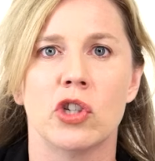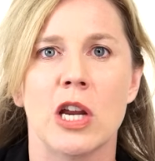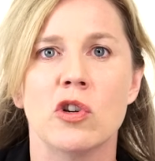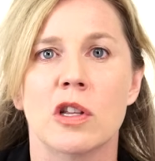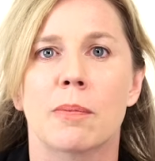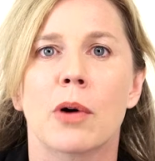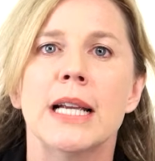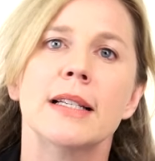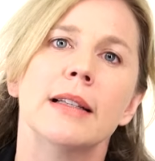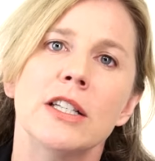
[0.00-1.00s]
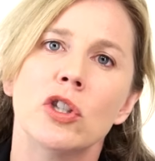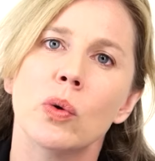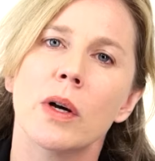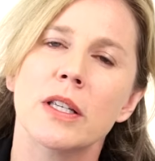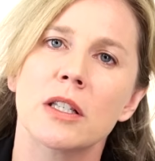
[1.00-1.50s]
change in the price leads
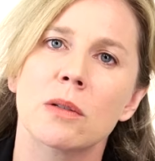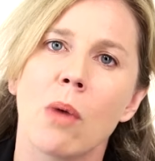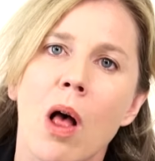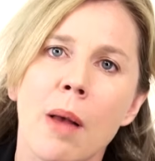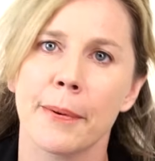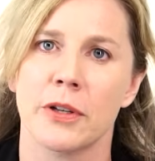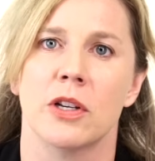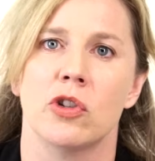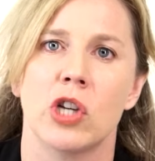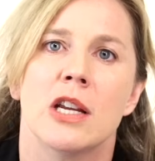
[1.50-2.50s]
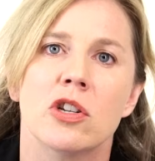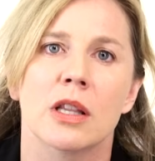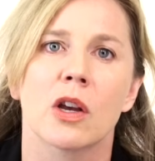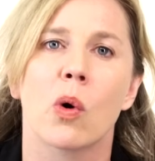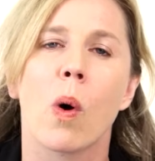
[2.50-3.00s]
to a small percent change
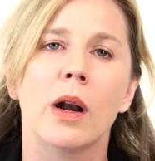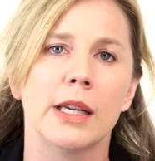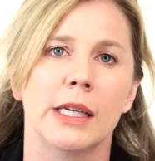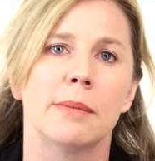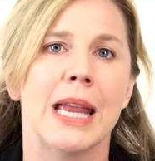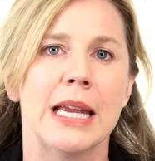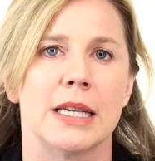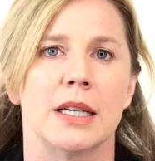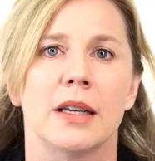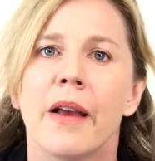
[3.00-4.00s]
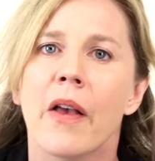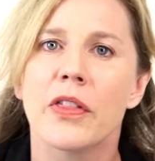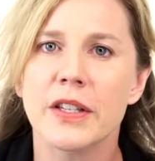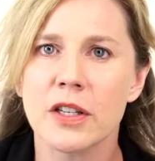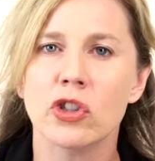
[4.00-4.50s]
in the quantity demanded.
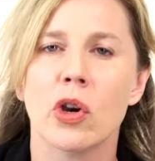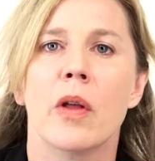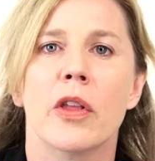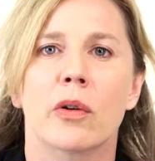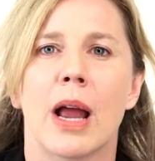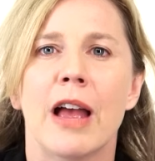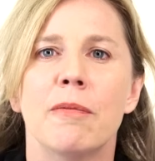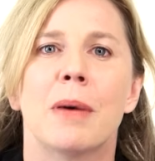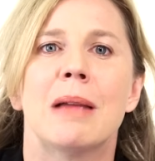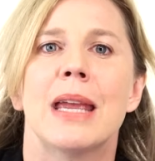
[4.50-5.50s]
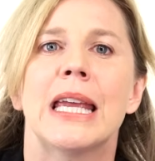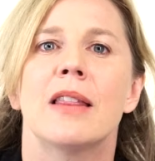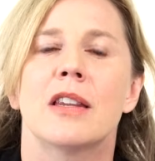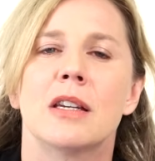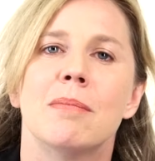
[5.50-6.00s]
This is shown on the graph by
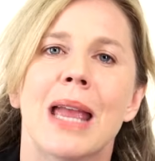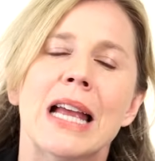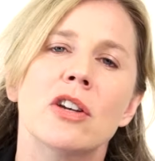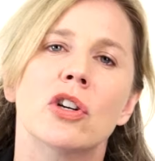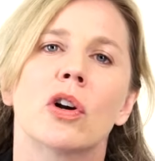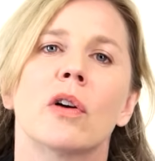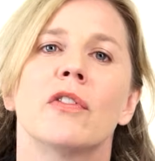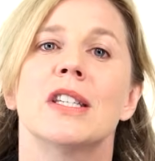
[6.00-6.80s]
making the demand curve